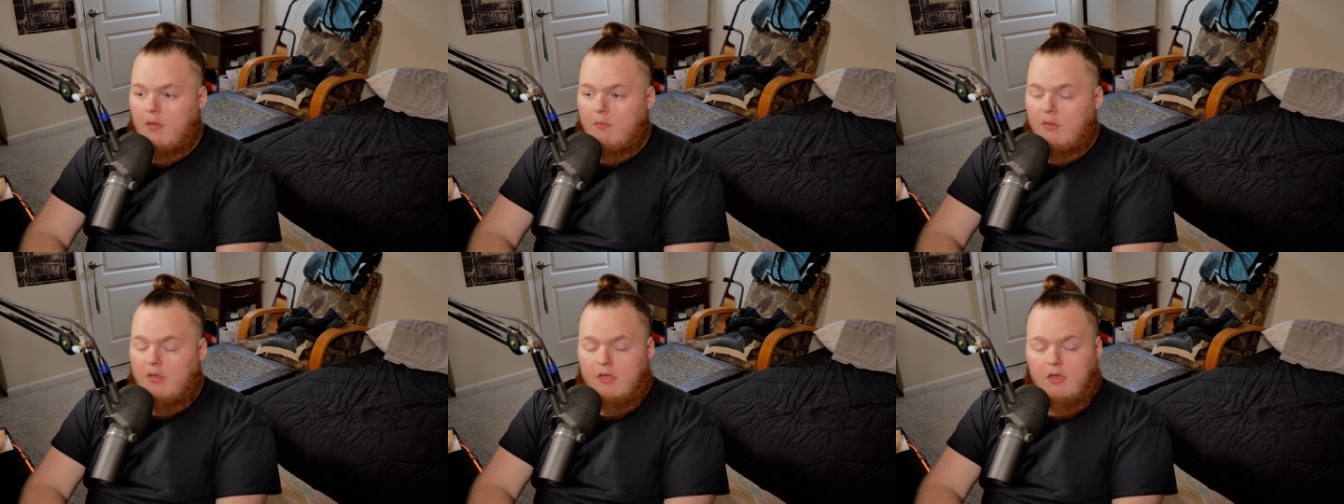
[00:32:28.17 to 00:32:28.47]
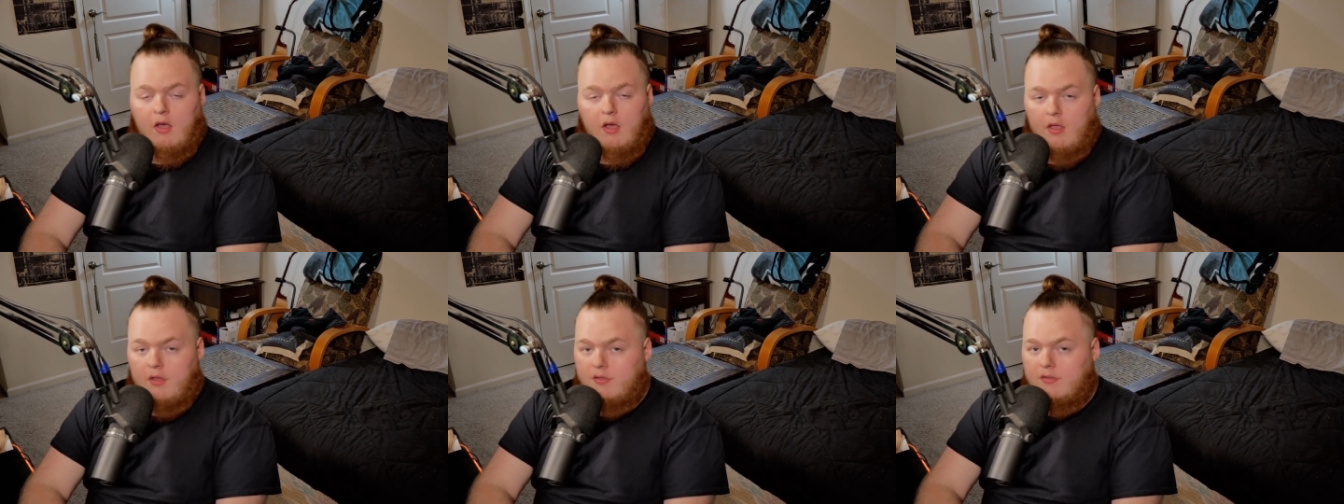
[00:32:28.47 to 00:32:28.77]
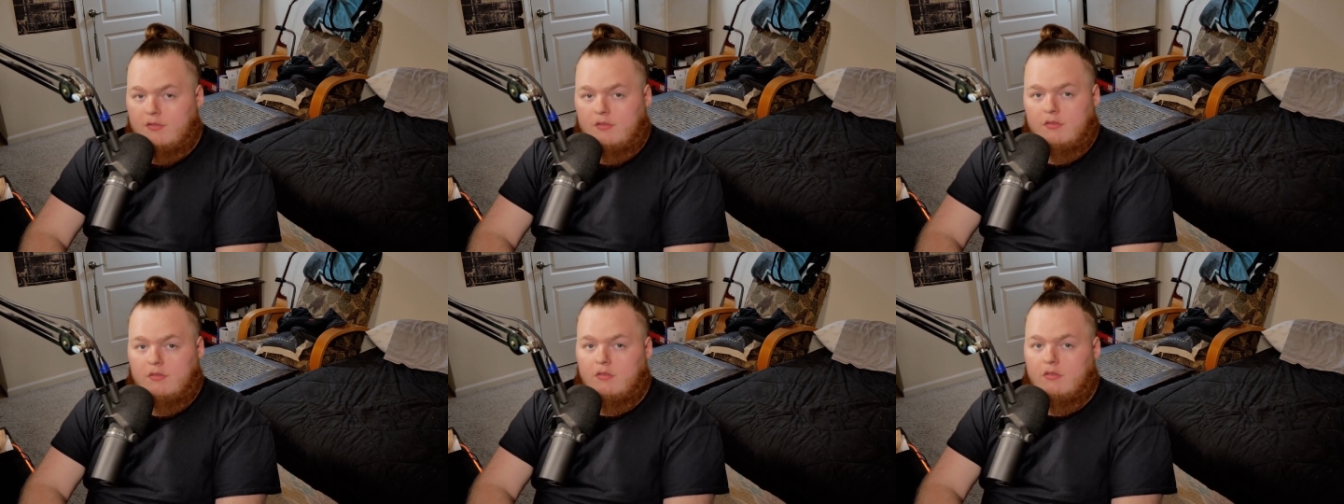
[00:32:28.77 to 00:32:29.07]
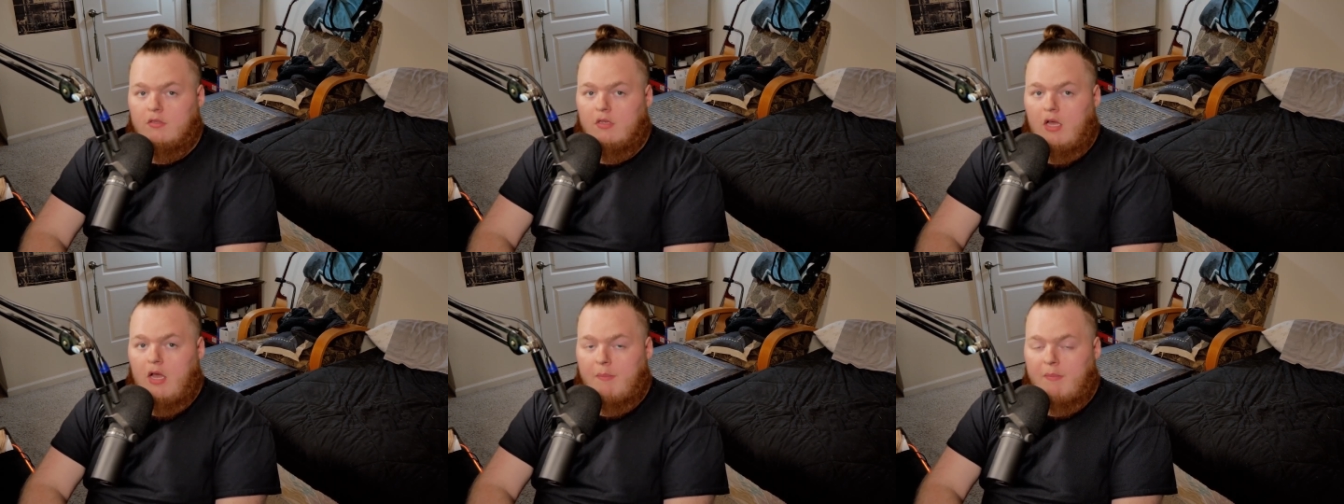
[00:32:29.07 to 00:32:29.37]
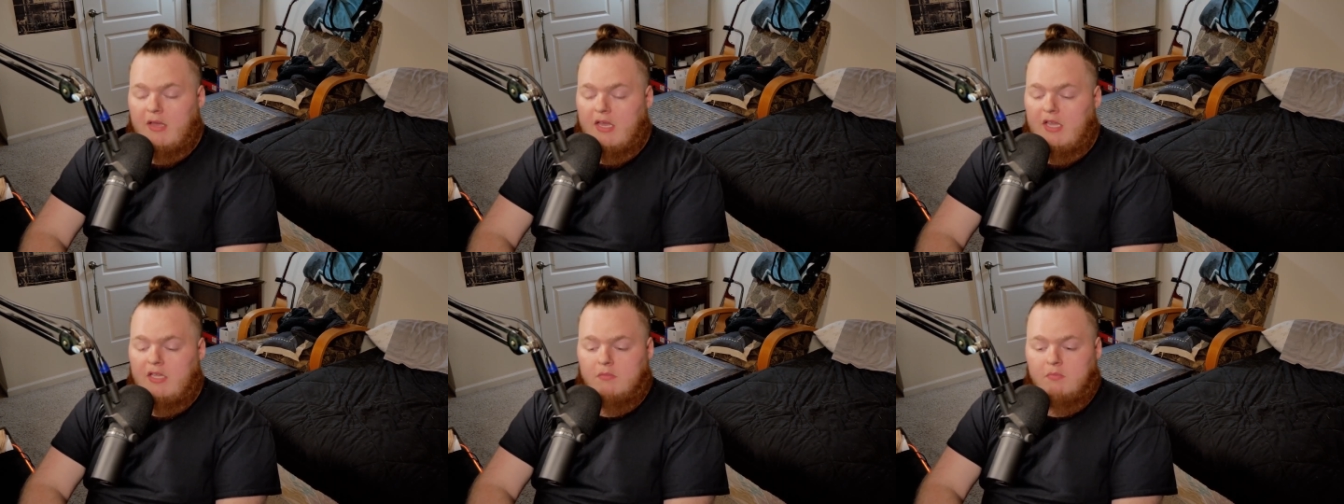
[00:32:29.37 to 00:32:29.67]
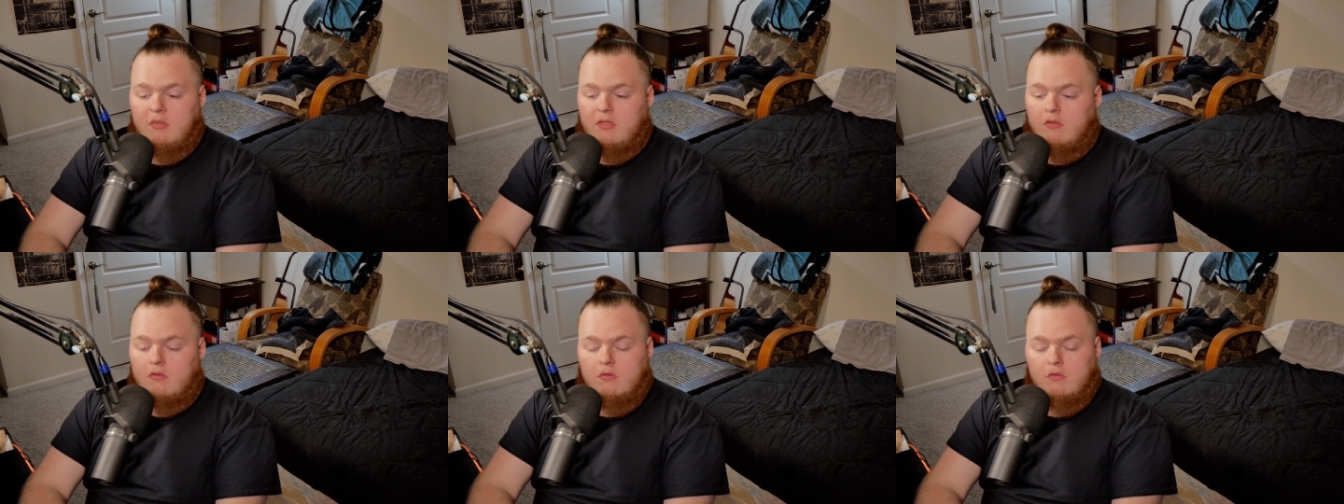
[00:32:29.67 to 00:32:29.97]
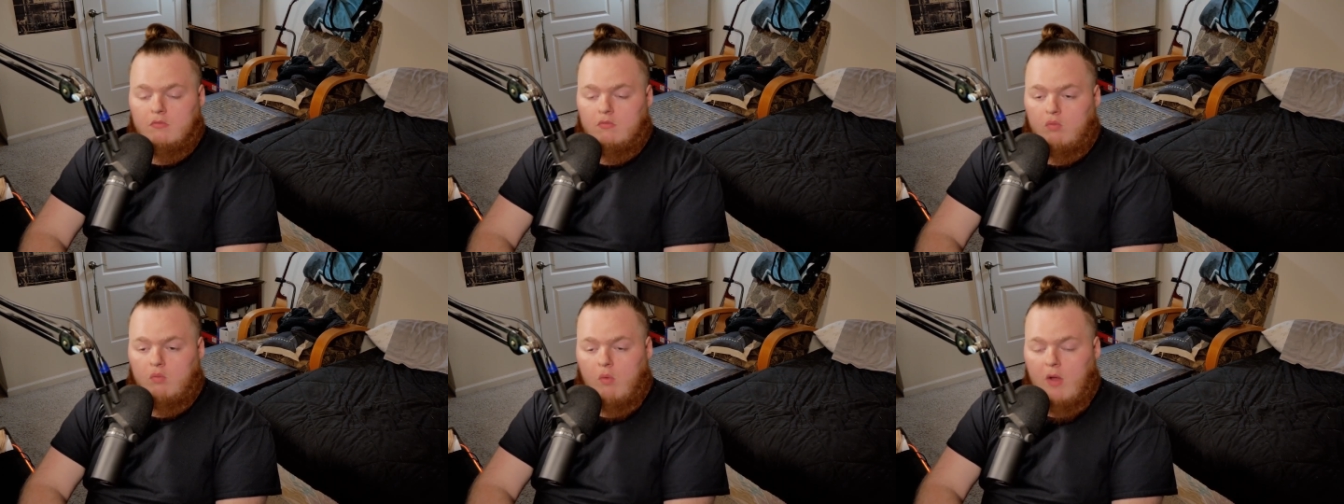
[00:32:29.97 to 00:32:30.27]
Because I mean he's been through